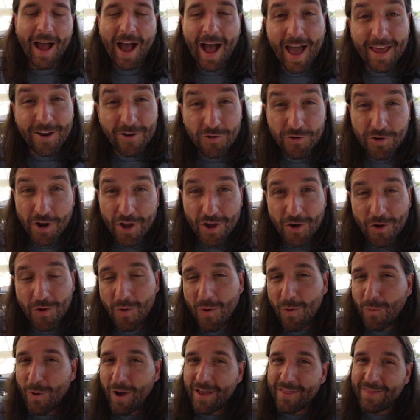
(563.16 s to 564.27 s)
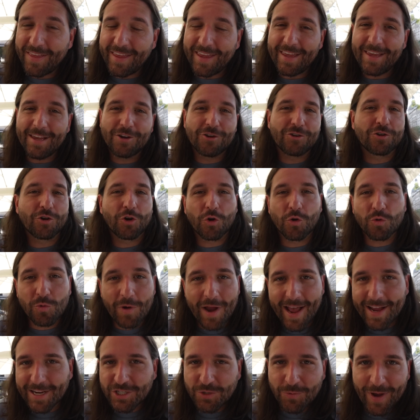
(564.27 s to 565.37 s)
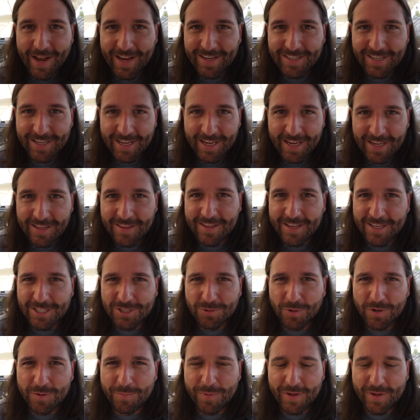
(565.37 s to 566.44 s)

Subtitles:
I don't know what the correct way to eat this would